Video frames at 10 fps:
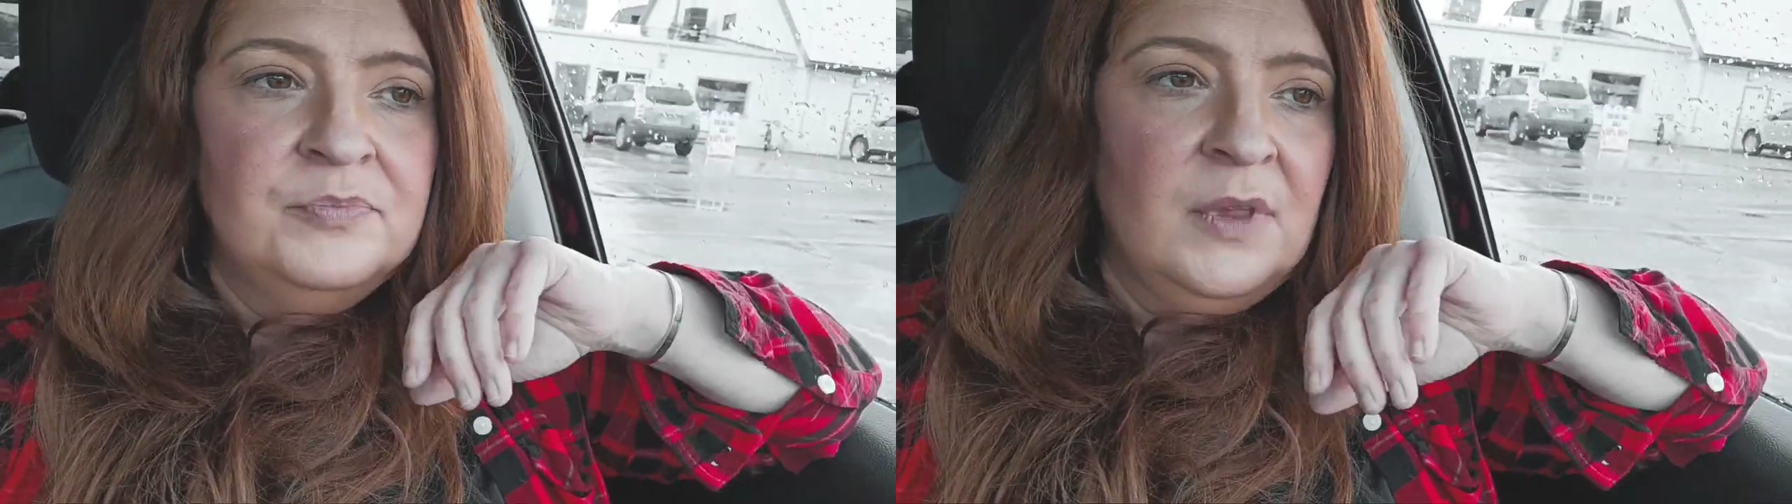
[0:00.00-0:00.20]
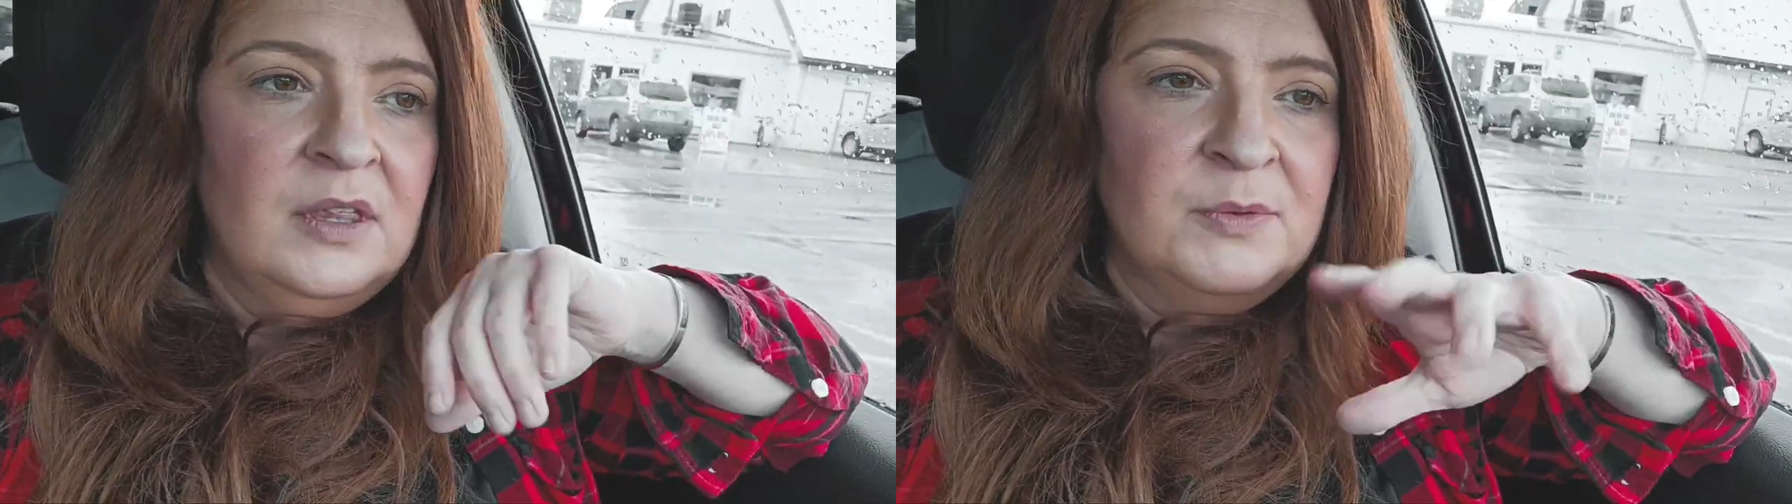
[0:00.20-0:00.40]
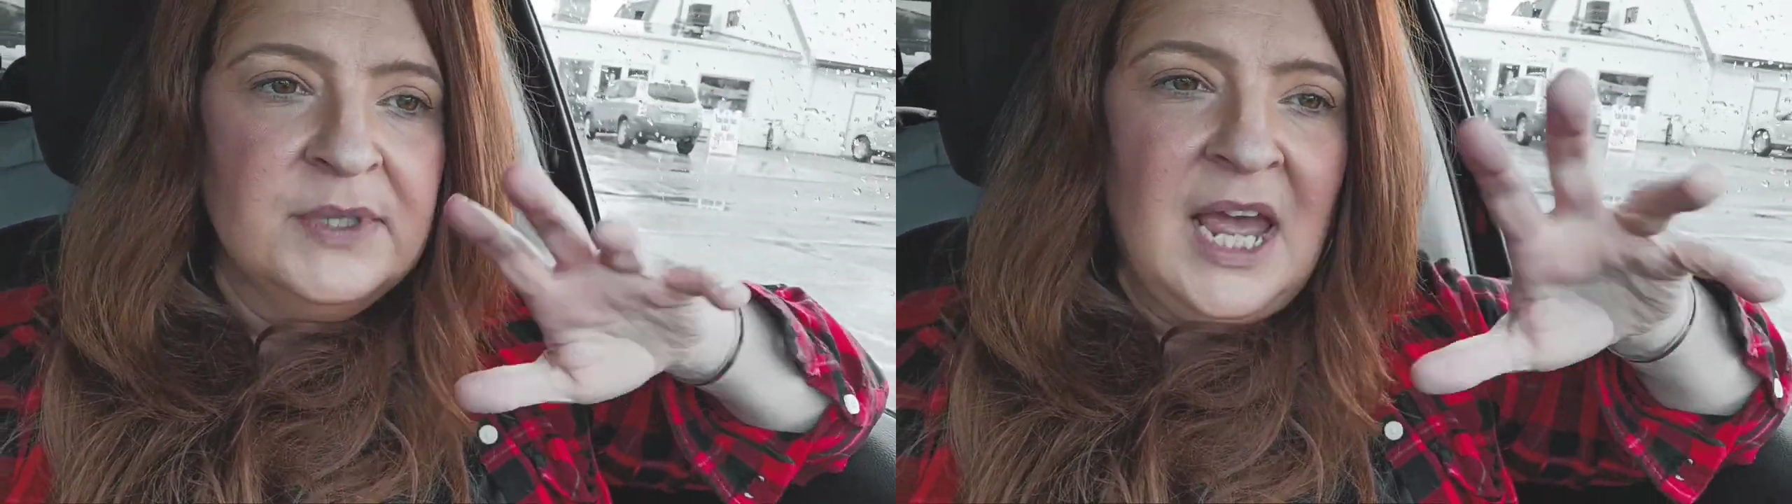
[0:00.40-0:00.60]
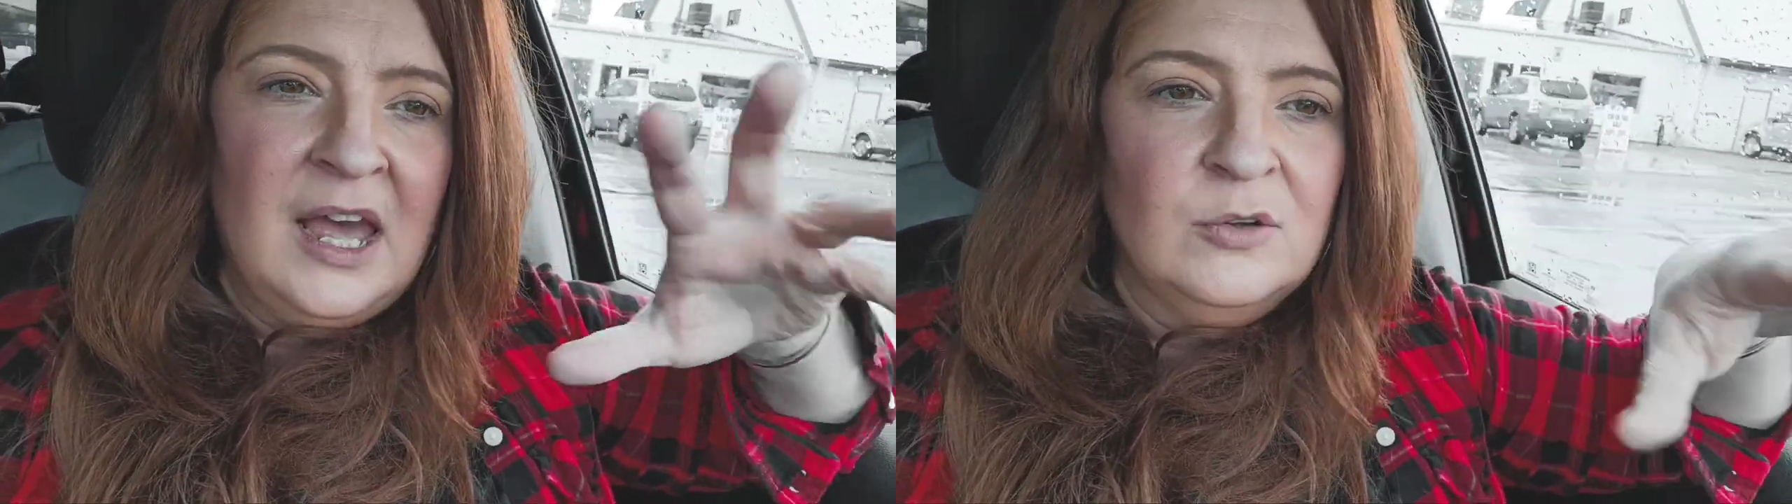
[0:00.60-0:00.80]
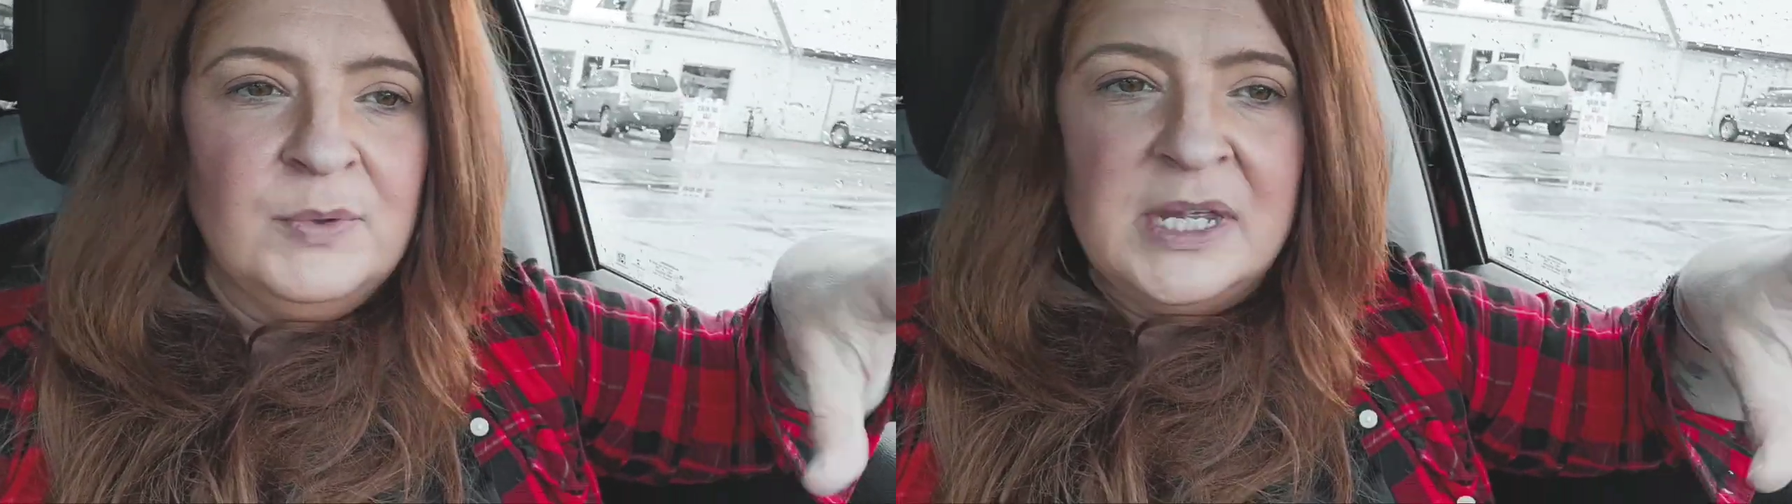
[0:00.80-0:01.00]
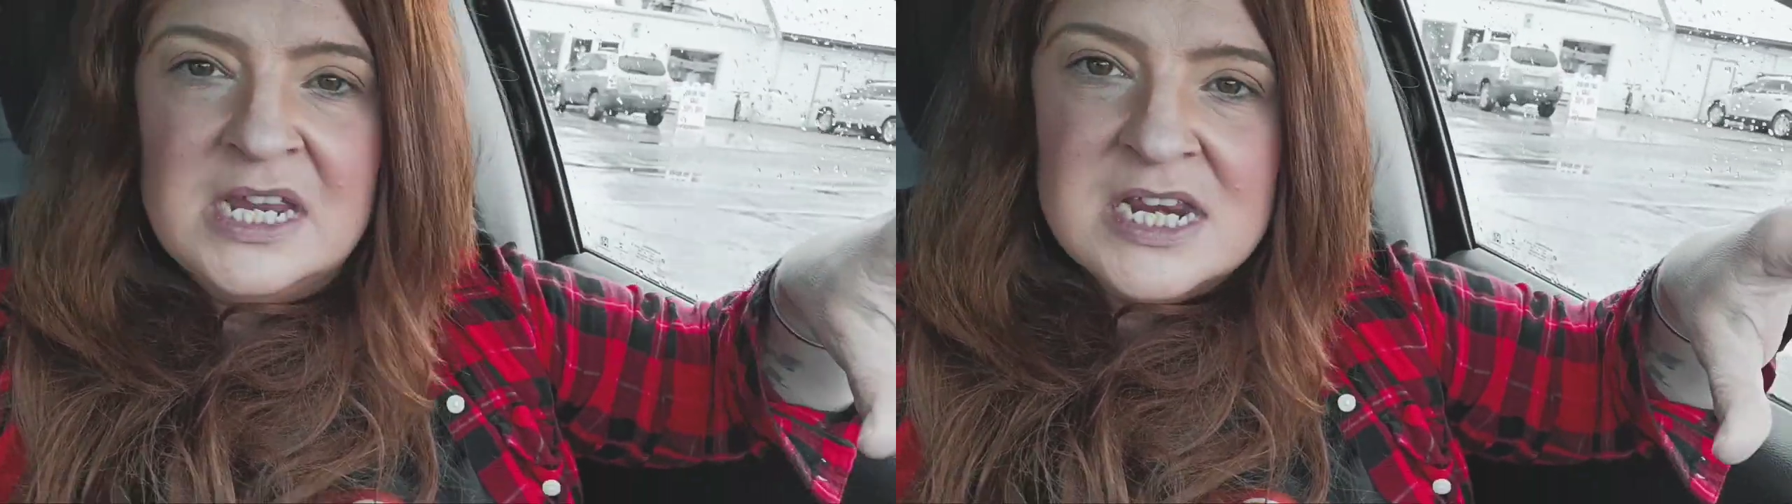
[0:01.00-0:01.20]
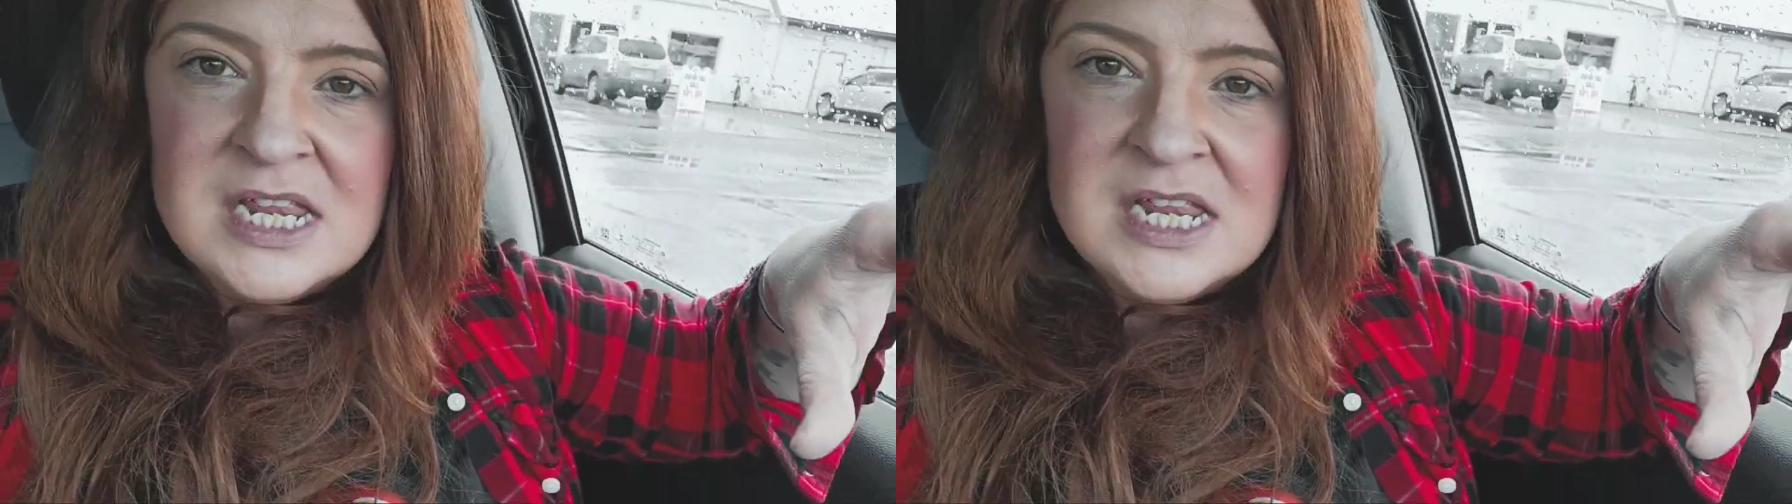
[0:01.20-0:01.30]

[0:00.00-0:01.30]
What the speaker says: that was Halloween,